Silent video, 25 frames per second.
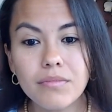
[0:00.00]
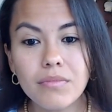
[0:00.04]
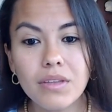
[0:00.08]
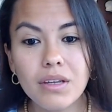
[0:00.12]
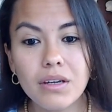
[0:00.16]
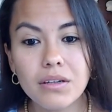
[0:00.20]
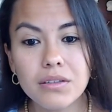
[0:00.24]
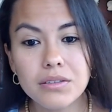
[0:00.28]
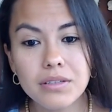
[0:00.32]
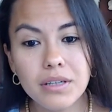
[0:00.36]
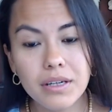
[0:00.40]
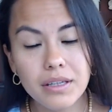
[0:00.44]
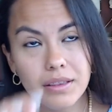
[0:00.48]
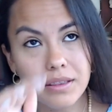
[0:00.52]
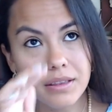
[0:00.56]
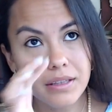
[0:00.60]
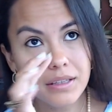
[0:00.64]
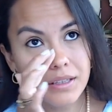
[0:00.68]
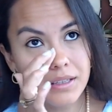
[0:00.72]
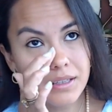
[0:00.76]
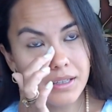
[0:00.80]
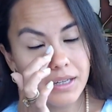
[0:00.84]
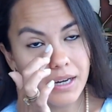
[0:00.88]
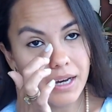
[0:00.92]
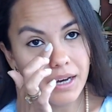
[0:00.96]
So I
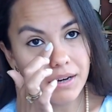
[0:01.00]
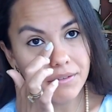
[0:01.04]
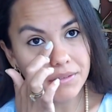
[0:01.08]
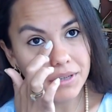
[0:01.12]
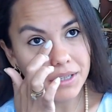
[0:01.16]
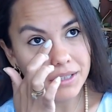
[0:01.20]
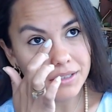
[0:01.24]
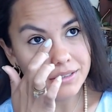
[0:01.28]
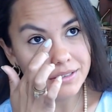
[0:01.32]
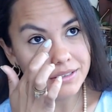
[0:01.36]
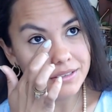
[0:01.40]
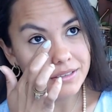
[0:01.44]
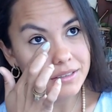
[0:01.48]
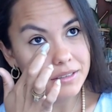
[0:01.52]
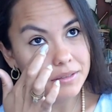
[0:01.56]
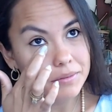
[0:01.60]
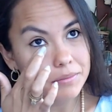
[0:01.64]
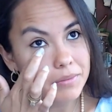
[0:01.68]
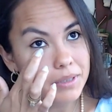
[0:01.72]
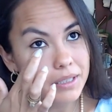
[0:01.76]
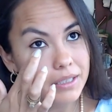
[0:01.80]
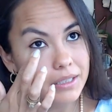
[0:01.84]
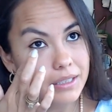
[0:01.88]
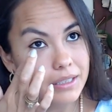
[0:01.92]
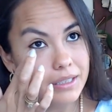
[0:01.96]
think I have actually
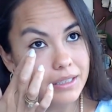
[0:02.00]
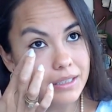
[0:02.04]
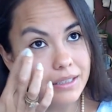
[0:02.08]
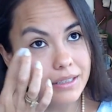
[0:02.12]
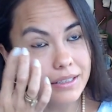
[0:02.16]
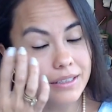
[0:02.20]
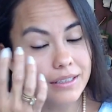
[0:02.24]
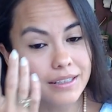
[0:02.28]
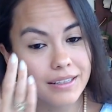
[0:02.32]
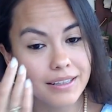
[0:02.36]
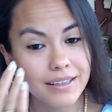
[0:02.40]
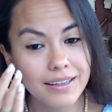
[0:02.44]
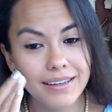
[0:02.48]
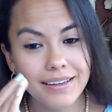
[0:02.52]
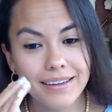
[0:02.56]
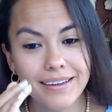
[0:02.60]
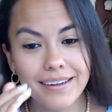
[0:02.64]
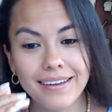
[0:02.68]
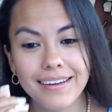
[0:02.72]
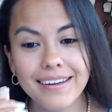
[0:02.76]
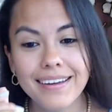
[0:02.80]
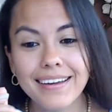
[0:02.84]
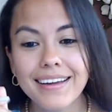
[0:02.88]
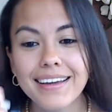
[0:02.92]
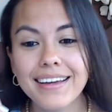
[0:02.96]
many
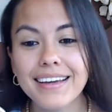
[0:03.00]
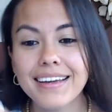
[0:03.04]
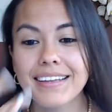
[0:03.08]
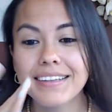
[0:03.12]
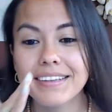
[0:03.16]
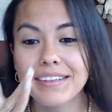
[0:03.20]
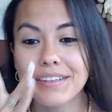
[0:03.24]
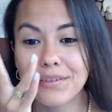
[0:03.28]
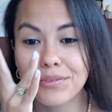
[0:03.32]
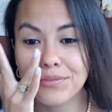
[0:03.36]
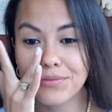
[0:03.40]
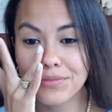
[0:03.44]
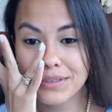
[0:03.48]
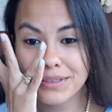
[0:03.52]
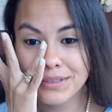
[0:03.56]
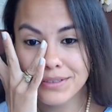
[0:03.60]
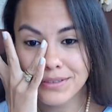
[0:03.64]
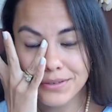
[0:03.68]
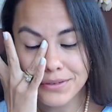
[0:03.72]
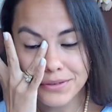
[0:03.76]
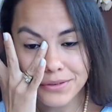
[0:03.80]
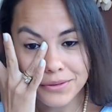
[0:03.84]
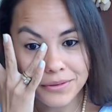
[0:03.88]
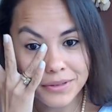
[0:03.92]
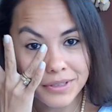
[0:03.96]
different
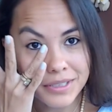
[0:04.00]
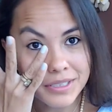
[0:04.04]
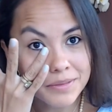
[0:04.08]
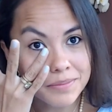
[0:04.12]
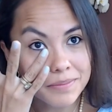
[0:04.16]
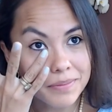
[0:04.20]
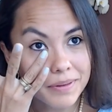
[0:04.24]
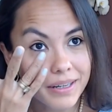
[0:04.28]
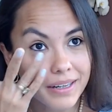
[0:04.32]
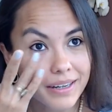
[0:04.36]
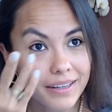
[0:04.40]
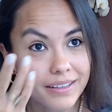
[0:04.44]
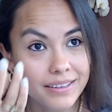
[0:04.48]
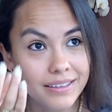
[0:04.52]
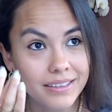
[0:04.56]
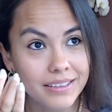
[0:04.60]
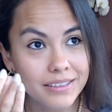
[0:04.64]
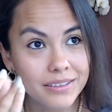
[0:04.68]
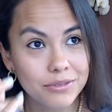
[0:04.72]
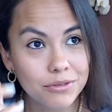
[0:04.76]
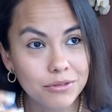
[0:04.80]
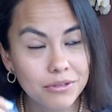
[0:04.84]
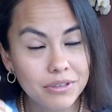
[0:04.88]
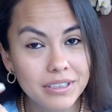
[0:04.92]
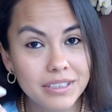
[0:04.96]
stories, but this
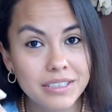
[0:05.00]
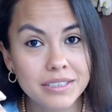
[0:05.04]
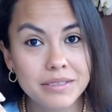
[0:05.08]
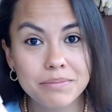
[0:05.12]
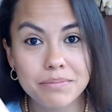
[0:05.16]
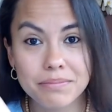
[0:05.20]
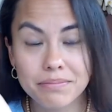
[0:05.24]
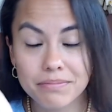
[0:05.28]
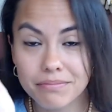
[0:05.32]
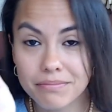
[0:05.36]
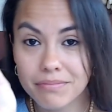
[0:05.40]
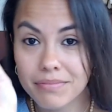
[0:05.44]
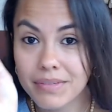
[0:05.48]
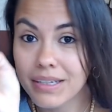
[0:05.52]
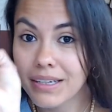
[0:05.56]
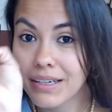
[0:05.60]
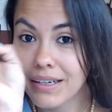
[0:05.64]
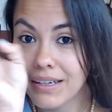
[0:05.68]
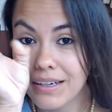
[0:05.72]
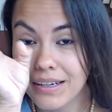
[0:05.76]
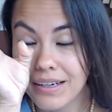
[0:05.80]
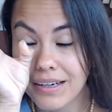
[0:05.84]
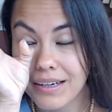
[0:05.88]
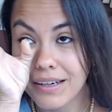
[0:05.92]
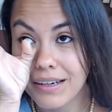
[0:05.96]
one is
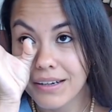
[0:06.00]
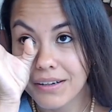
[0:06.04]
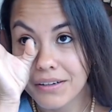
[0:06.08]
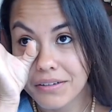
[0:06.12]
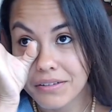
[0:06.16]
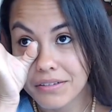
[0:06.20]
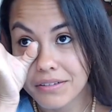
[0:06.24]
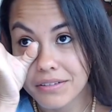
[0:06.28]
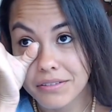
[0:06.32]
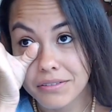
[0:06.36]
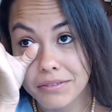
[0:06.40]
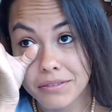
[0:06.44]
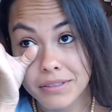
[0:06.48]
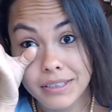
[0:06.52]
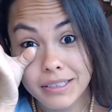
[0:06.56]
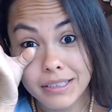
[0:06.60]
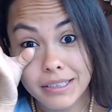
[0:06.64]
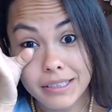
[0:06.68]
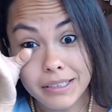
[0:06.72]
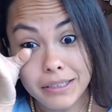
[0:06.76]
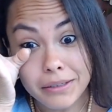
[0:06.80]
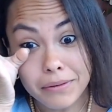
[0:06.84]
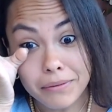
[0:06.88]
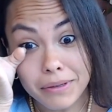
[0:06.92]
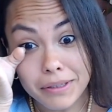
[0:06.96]
really
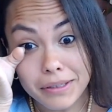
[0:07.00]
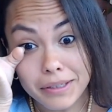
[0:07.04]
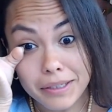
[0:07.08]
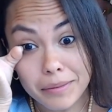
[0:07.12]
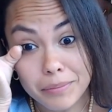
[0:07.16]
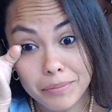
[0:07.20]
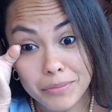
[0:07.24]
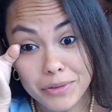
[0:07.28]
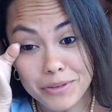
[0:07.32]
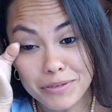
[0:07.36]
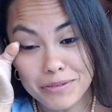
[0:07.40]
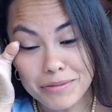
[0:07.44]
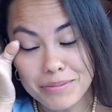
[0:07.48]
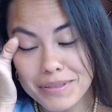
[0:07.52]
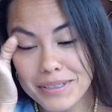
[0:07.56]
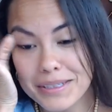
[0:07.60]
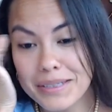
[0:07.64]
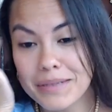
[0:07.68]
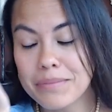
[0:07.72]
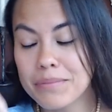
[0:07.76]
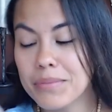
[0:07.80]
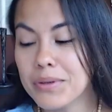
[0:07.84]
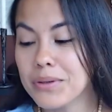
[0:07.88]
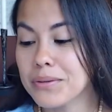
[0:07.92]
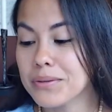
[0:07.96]
the one that moves me the
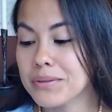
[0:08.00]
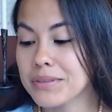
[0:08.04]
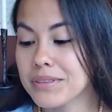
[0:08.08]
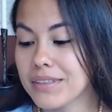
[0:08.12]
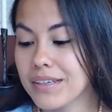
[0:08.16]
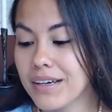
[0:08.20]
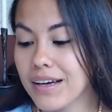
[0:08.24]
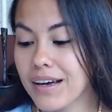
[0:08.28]
most.